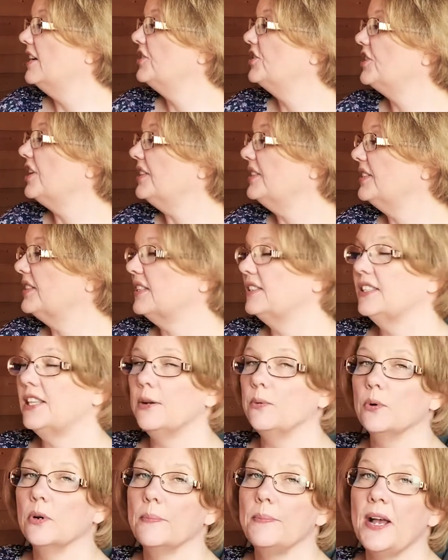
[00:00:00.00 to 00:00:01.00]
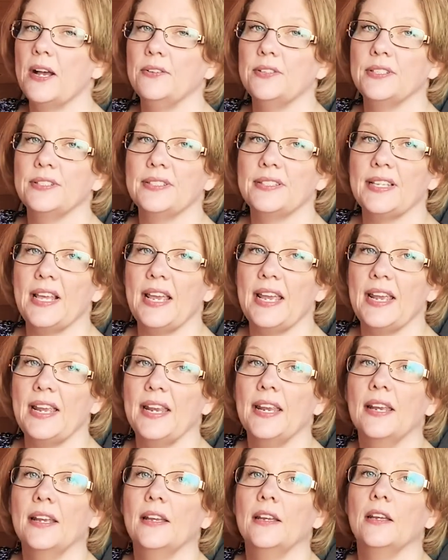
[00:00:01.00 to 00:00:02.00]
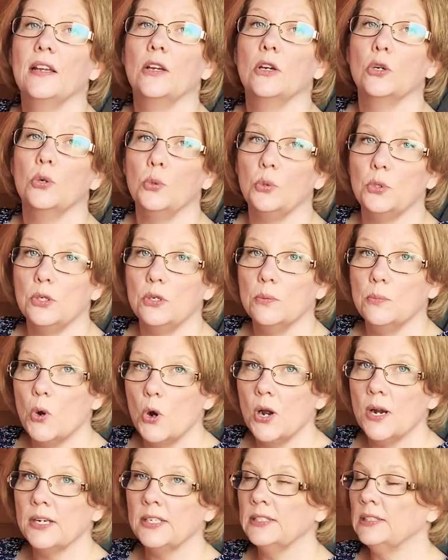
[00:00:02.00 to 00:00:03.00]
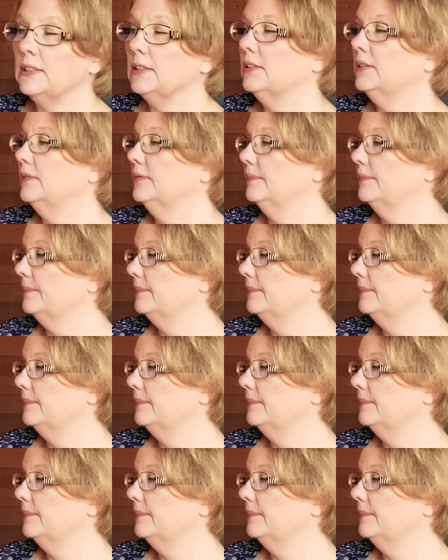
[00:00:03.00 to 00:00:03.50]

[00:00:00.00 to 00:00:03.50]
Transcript: just as they were about to say, Guten Morgen.